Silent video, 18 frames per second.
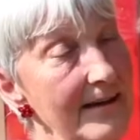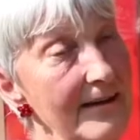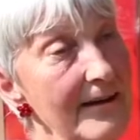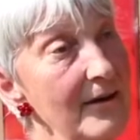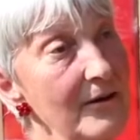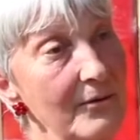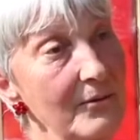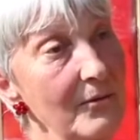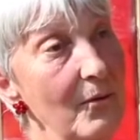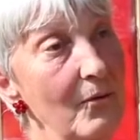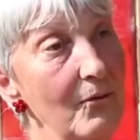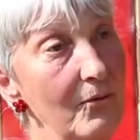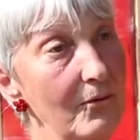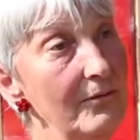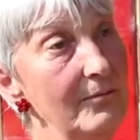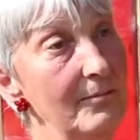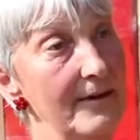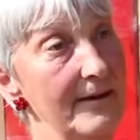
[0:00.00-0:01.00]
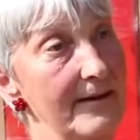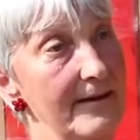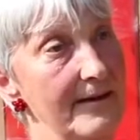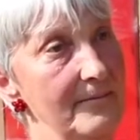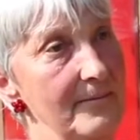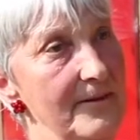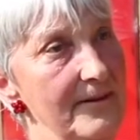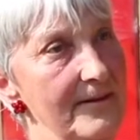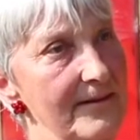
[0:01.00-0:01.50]
I know all my
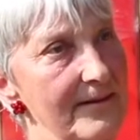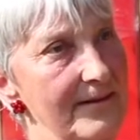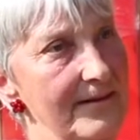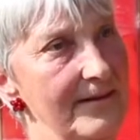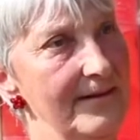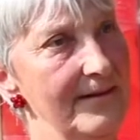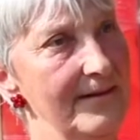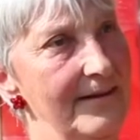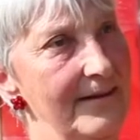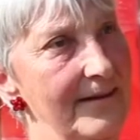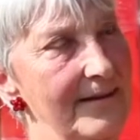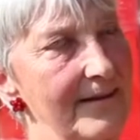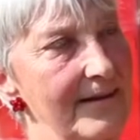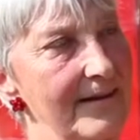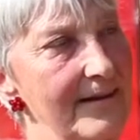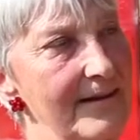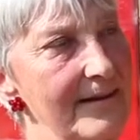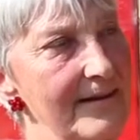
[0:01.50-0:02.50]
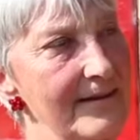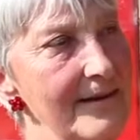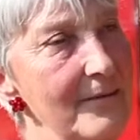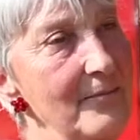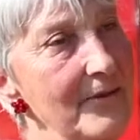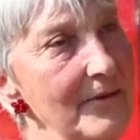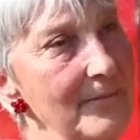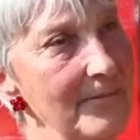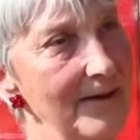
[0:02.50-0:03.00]
neighbours,
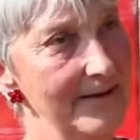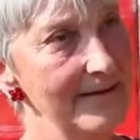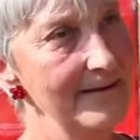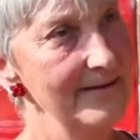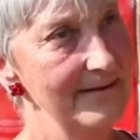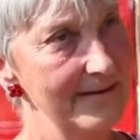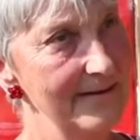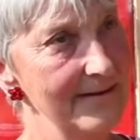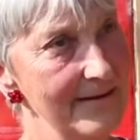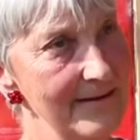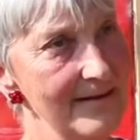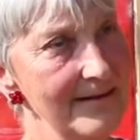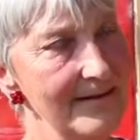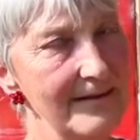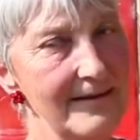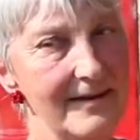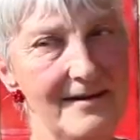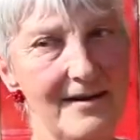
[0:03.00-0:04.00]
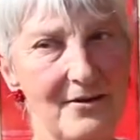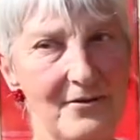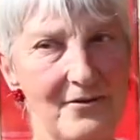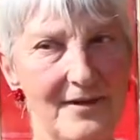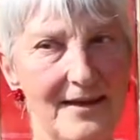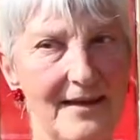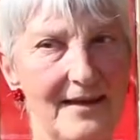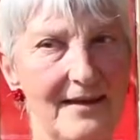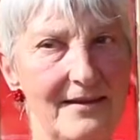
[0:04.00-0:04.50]
some of them better than others, and I know
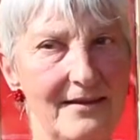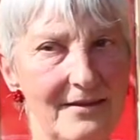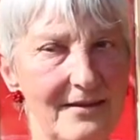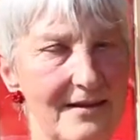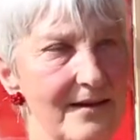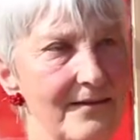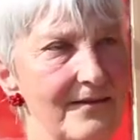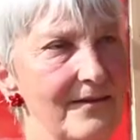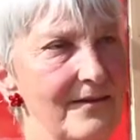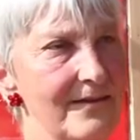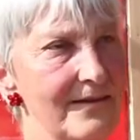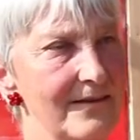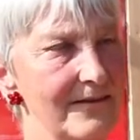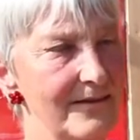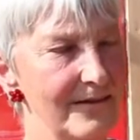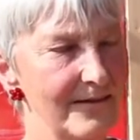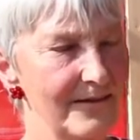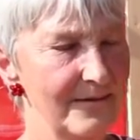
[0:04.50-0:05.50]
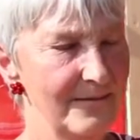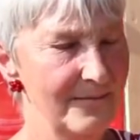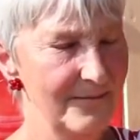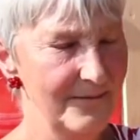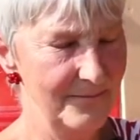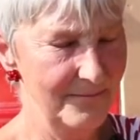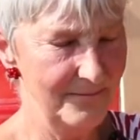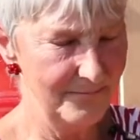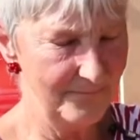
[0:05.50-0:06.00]
the others, the
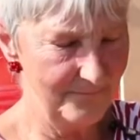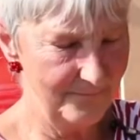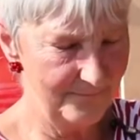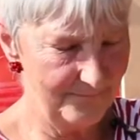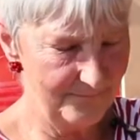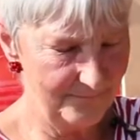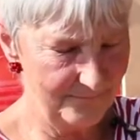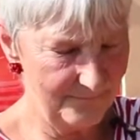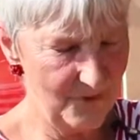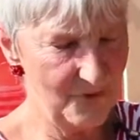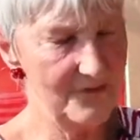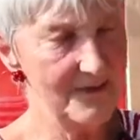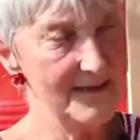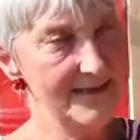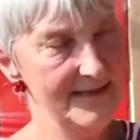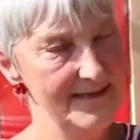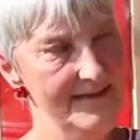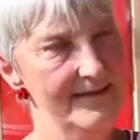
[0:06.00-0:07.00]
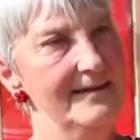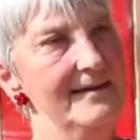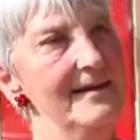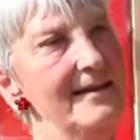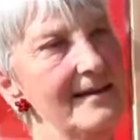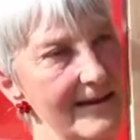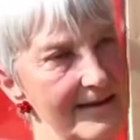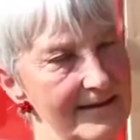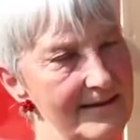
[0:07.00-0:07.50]
boaters at
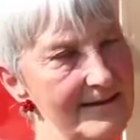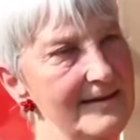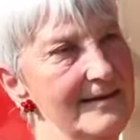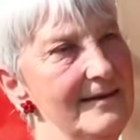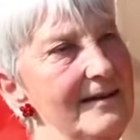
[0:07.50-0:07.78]
this end,